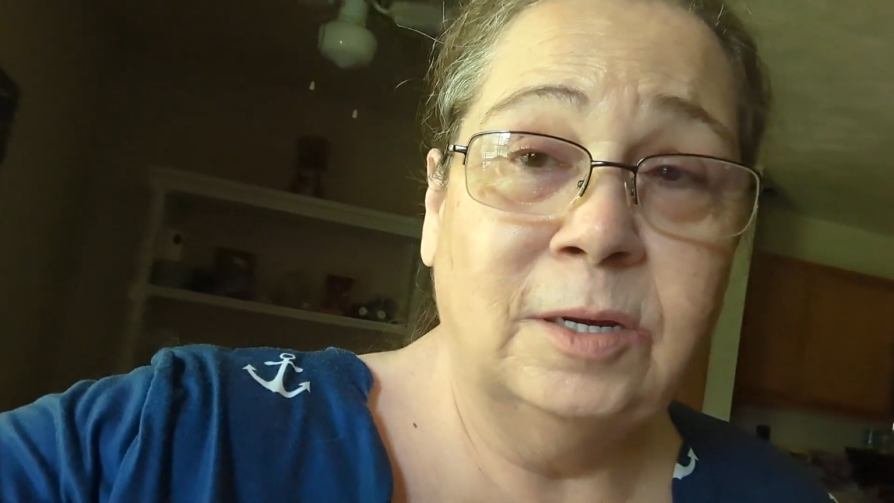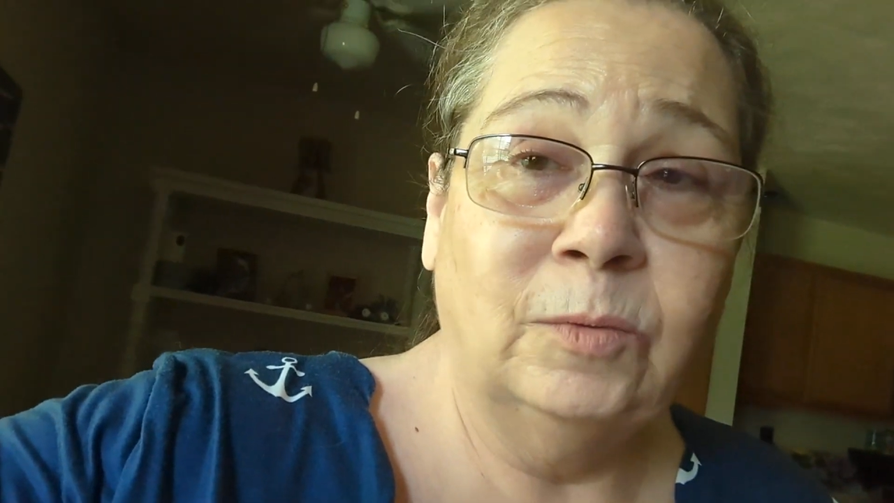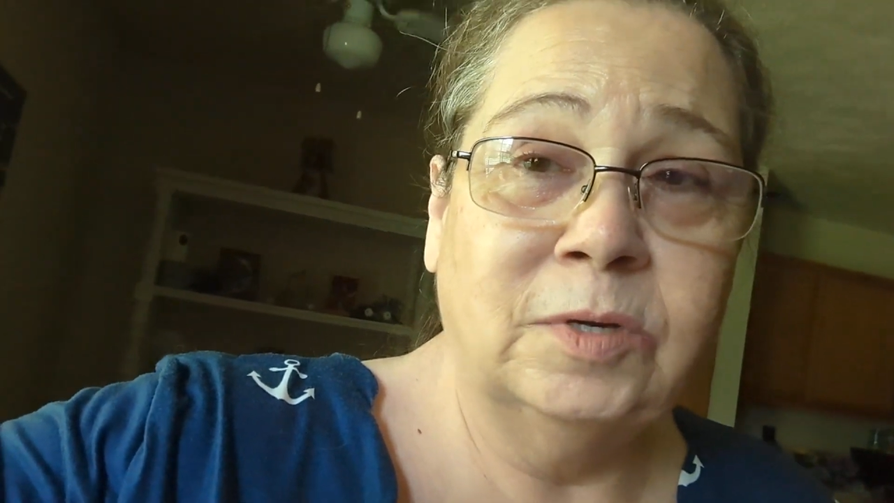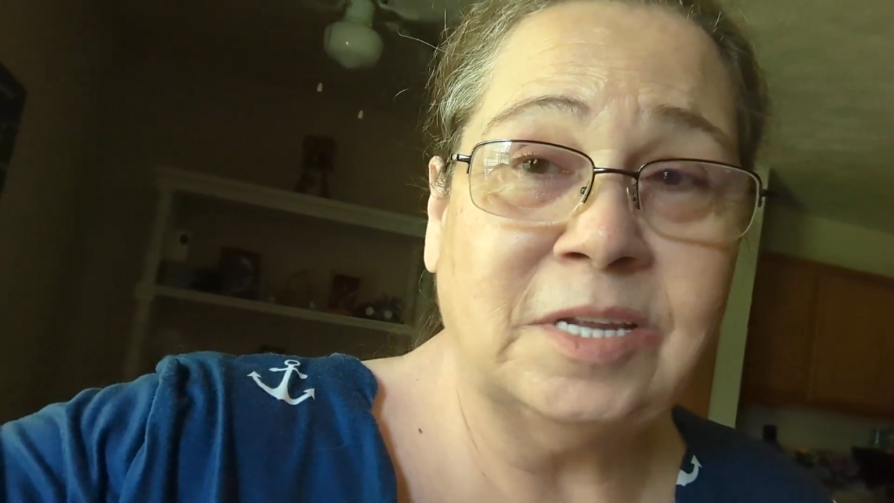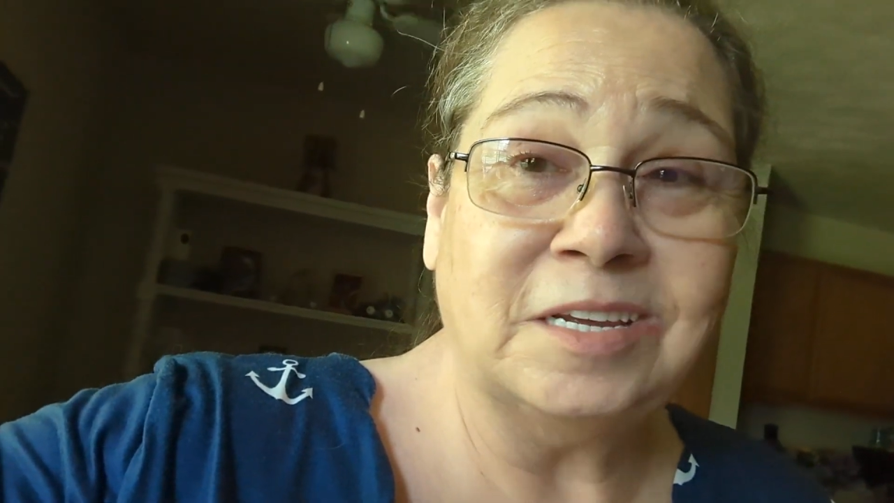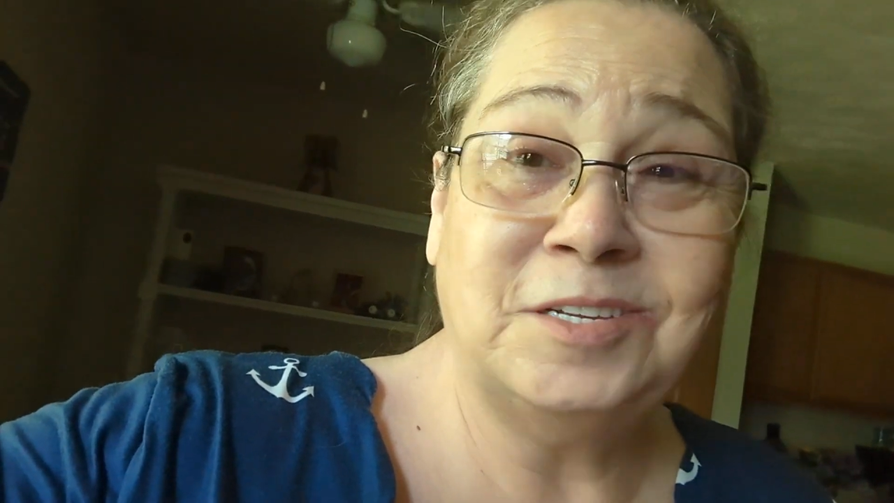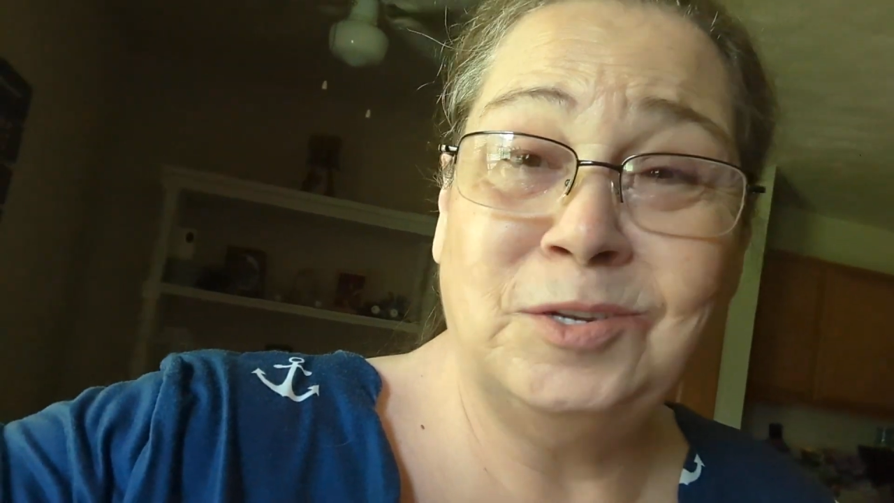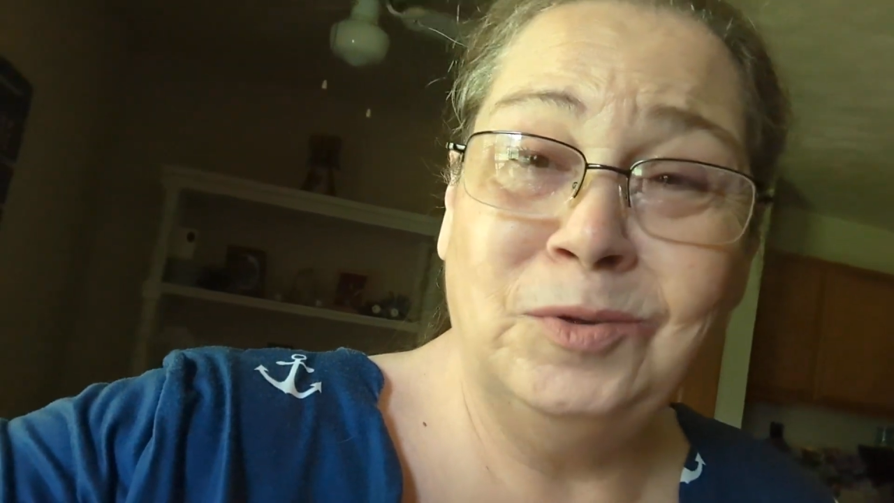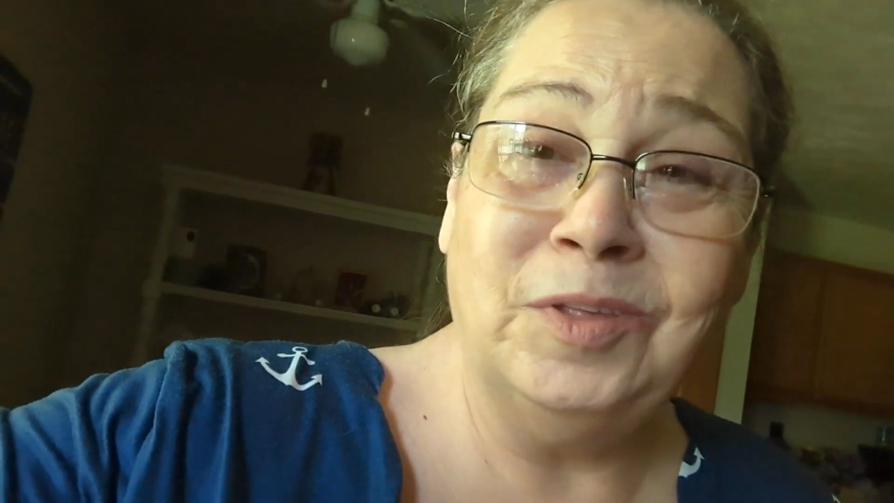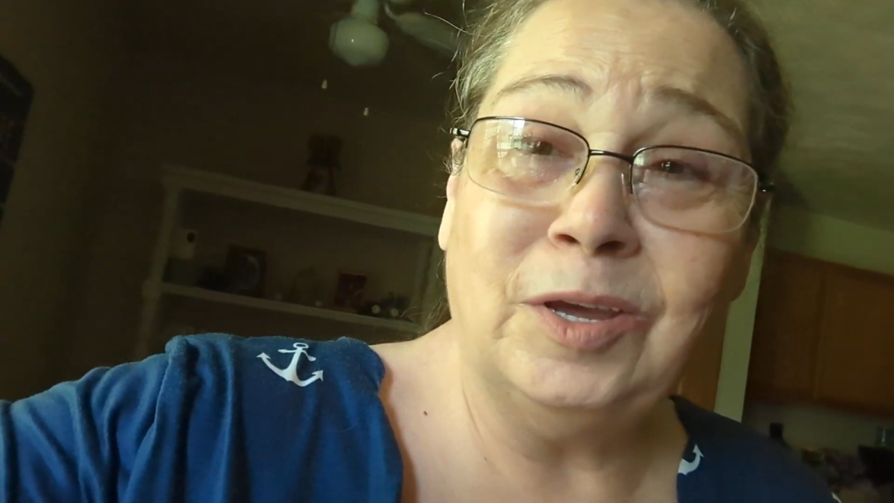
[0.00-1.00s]
was a
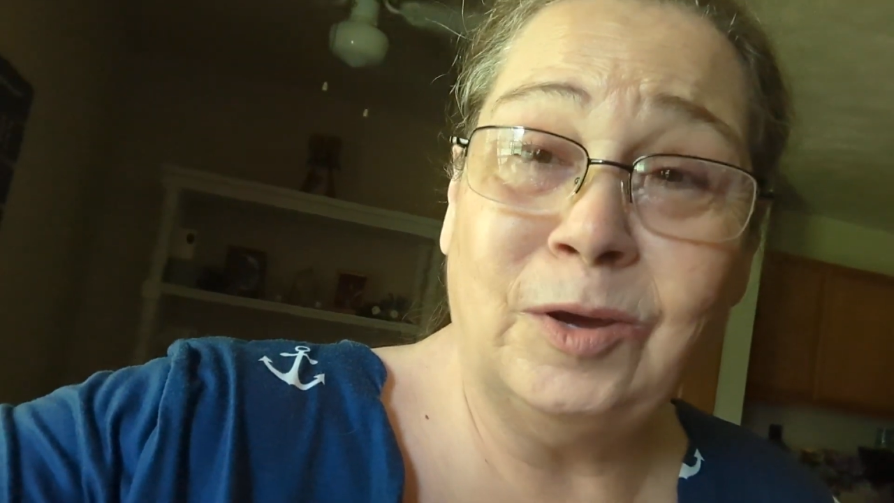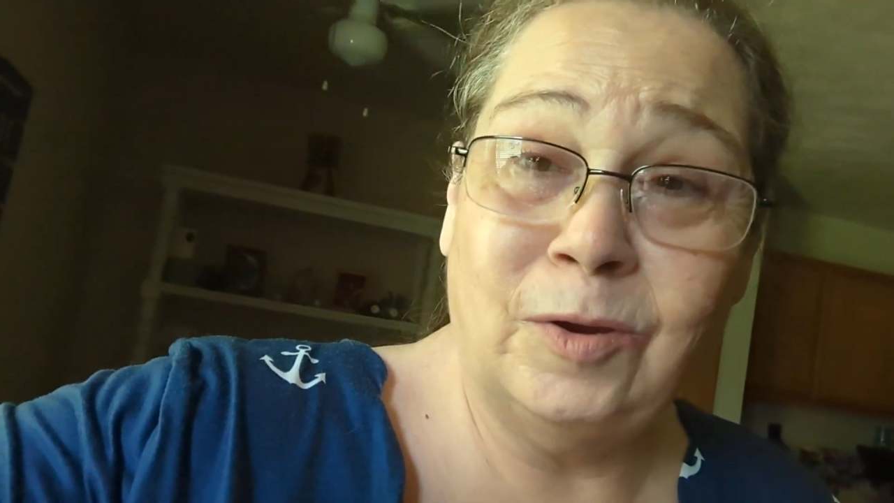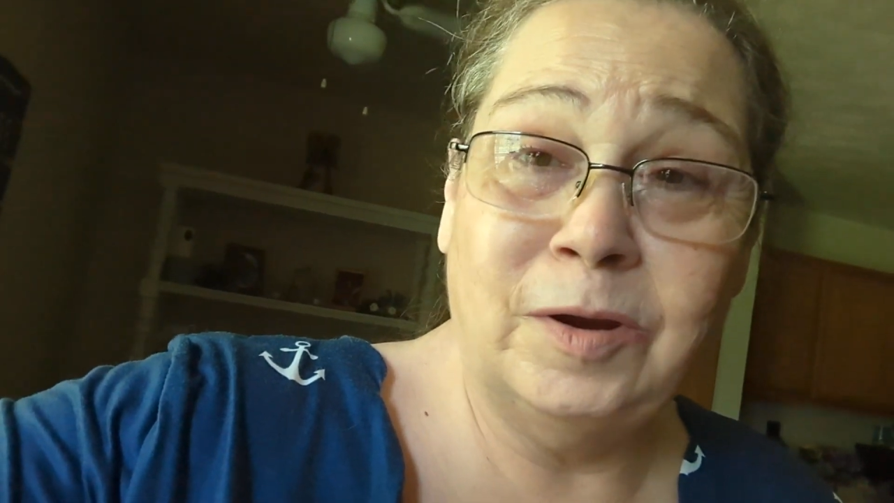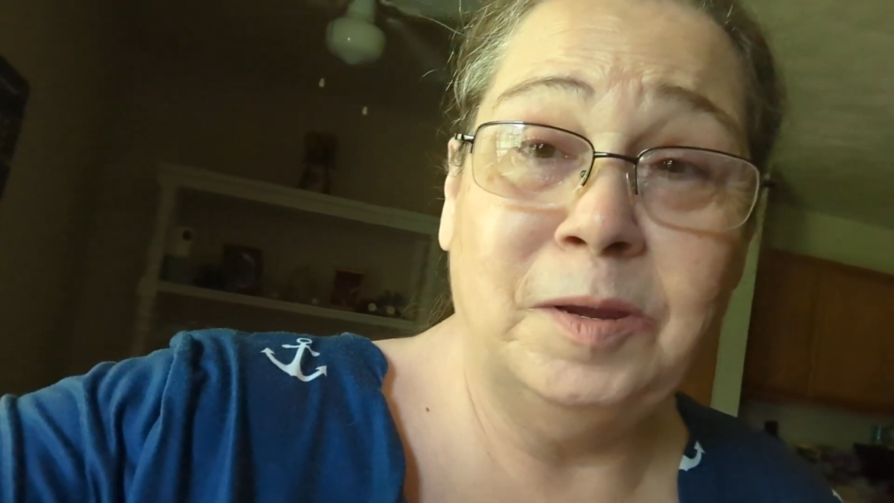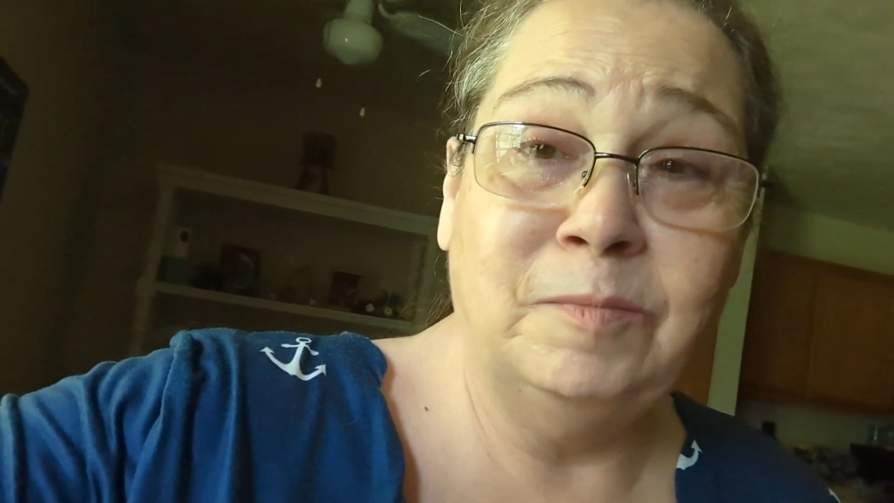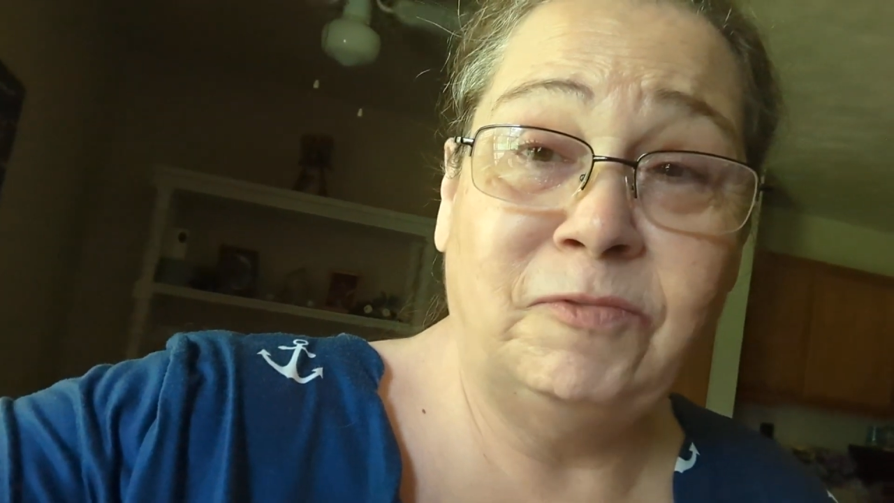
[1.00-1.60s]
soothing cream